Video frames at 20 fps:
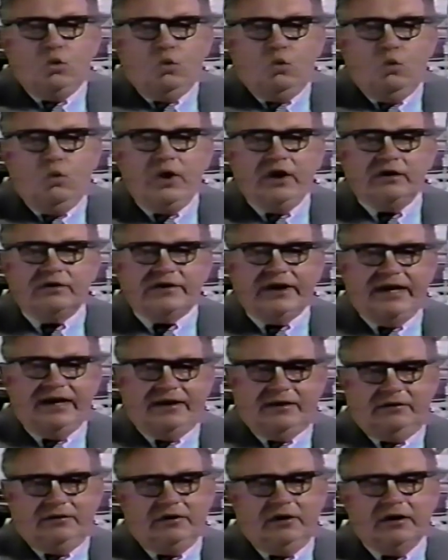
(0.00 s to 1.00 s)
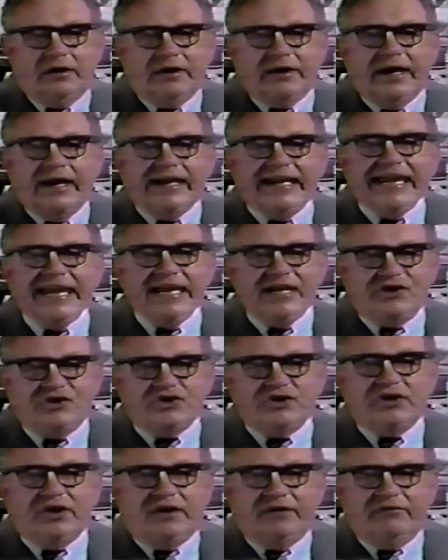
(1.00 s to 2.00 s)
We'll take a look at
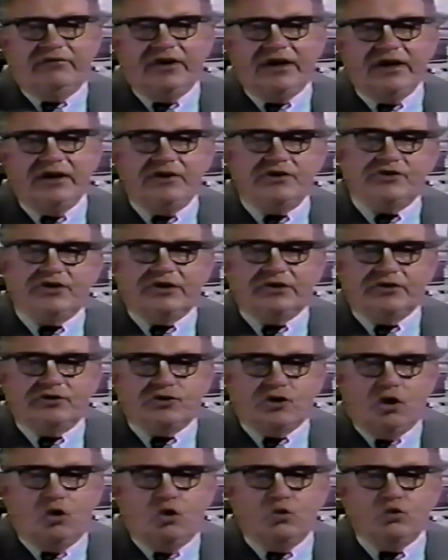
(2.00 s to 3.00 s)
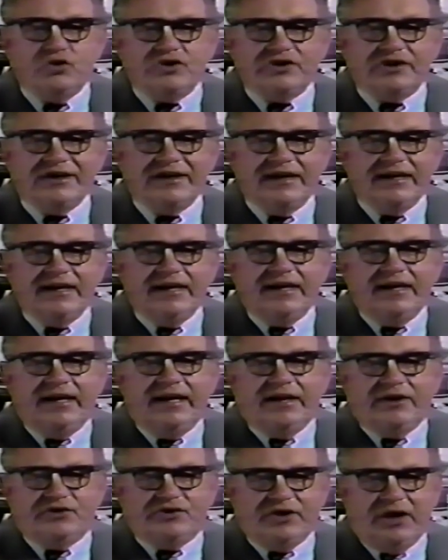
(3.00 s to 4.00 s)
each of these zones
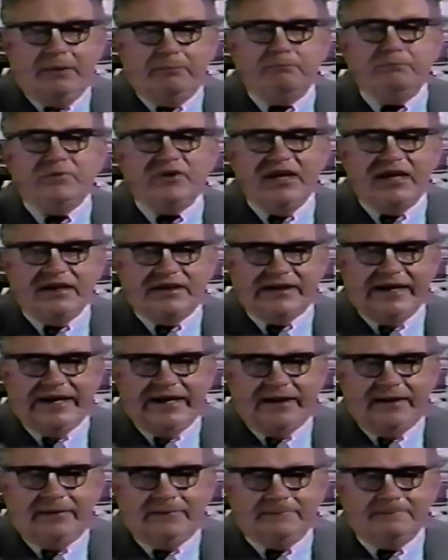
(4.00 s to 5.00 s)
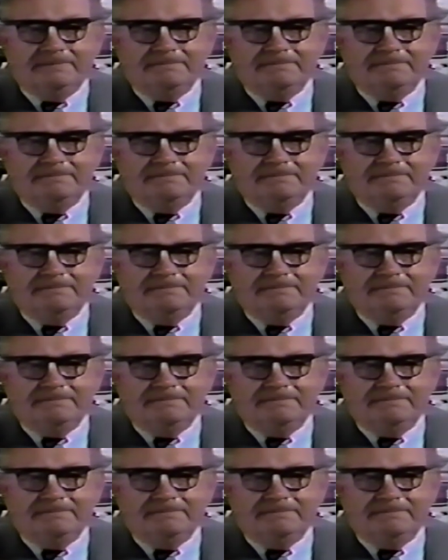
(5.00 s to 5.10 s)
in some detail.